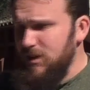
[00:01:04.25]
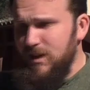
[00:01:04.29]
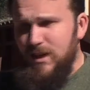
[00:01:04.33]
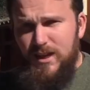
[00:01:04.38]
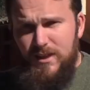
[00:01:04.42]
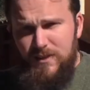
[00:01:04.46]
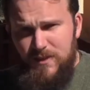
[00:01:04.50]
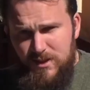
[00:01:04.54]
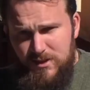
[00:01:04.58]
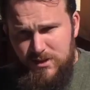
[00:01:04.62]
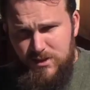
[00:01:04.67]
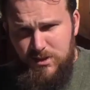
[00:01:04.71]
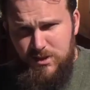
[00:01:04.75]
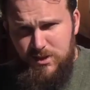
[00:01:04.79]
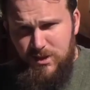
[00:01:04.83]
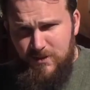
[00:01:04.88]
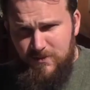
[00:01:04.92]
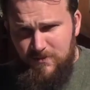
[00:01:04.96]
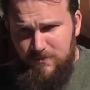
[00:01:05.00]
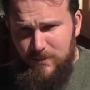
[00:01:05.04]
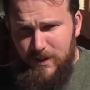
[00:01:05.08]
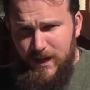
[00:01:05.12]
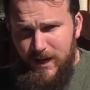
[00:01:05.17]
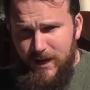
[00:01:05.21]
in this stuff
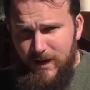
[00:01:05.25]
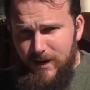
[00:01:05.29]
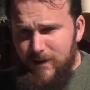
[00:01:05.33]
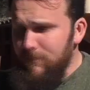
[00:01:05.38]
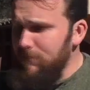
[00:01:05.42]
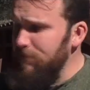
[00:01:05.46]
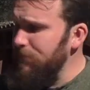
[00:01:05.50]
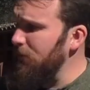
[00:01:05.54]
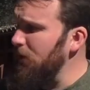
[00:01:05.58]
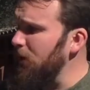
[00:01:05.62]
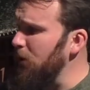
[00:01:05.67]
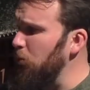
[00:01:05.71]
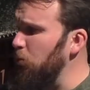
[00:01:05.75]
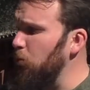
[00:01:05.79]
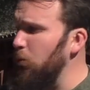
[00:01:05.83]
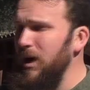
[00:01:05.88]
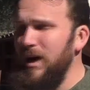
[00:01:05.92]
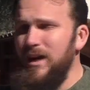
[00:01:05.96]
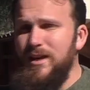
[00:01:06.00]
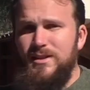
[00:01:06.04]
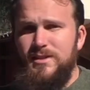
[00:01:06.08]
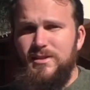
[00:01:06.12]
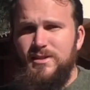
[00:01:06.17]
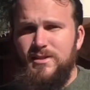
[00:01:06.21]
bag, it
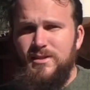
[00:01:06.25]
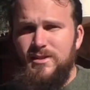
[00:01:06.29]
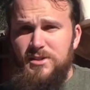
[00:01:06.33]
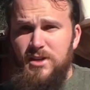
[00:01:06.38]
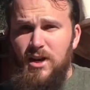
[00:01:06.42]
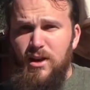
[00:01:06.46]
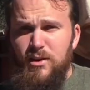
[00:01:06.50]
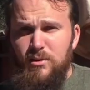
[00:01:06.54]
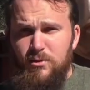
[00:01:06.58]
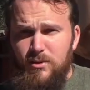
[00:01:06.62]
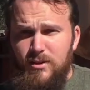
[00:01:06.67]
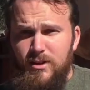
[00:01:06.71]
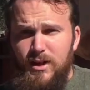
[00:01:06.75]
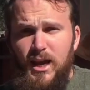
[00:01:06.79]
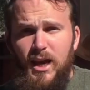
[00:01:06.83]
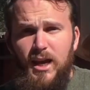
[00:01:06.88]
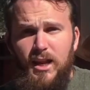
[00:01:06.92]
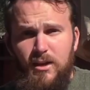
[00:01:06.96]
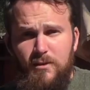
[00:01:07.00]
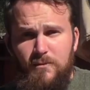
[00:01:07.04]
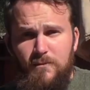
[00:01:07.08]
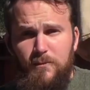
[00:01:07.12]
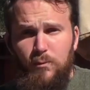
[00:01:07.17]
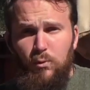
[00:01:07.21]
weighs
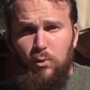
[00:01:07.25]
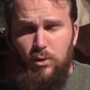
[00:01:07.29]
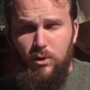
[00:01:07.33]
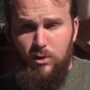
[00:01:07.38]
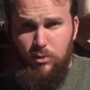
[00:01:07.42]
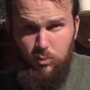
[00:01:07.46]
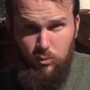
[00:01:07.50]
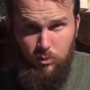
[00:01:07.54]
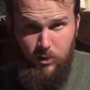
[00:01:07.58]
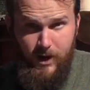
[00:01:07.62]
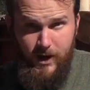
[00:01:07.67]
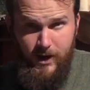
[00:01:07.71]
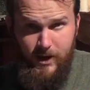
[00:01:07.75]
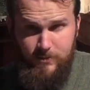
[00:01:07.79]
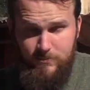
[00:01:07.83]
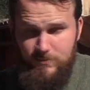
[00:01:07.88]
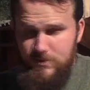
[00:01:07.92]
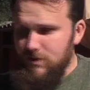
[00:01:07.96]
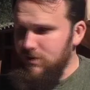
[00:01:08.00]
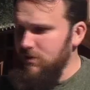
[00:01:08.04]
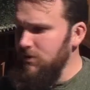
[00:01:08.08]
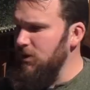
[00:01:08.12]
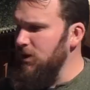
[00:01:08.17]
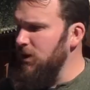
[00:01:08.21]
184
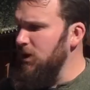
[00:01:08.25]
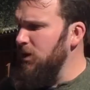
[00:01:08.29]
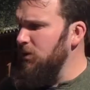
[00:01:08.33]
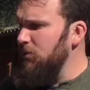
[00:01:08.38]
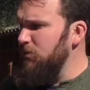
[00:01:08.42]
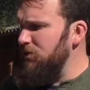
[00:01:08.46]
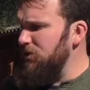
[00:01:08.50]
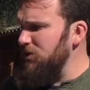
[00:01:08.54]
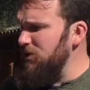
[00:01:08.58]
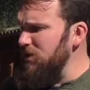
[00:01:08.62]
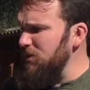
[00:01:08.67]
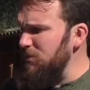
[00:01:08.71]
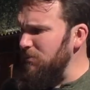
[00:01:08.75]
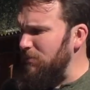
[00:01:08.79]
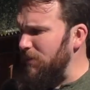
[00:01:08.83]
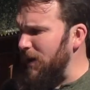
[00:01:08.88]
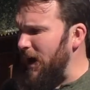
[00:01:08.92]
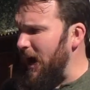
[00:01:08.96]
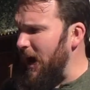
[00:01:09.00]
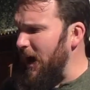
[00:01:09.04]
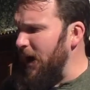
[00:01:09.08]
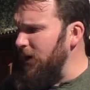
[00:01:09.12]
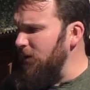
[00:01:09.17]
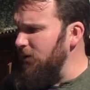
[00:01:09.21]
grams, which isn't
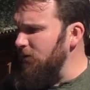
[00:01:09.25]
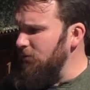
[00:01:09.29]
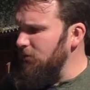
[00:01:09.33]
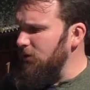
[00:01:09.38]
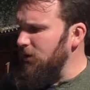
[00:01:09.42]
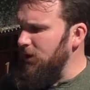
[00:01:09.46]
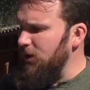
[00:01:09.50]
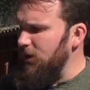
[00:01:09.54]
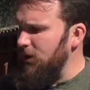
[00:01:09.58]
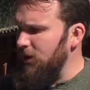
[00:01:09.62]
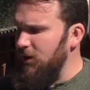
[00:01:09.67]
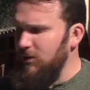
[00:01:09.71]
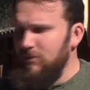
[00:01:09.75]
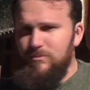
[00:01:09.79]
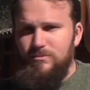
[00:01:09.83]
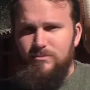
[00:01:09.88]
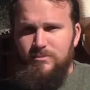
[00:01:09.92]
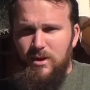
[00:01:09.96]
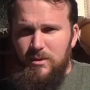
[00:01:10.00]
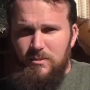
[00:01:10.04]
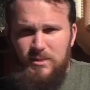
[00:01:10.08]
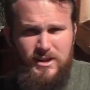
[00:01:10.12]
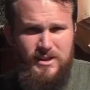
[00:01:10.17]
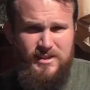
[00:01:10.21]
bad.
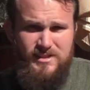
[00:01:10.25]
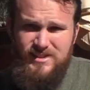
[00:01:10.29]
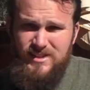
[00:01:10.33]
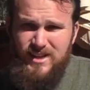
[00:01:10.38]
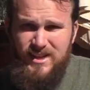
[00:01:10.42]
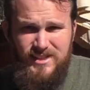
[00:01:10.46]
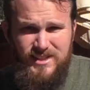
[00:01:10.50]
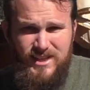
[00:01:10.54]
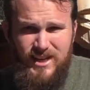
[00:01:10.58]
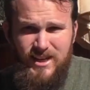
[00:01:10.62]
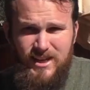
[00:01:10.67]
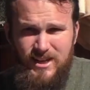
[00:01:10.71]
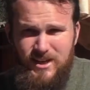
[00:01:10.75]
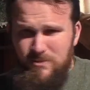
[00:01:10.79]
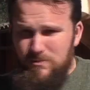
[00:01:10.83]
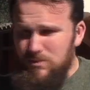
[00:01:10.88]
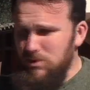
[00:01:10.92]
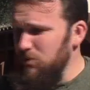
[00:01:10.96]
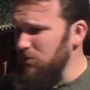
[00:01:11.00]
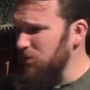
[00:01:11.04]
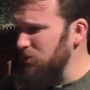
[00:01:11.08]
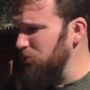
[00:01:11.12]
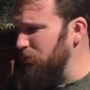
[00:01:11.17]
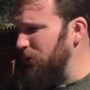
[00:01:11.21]
I mean, it's titanium, so
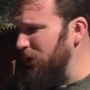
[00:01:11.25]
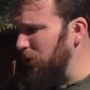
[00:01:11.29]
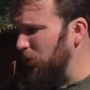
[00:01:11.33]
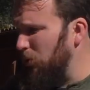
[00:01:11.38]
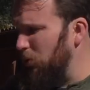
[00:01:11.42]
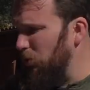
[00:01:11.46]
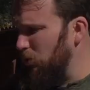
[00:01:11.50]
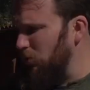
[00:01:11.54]
it doesn't weigh a whole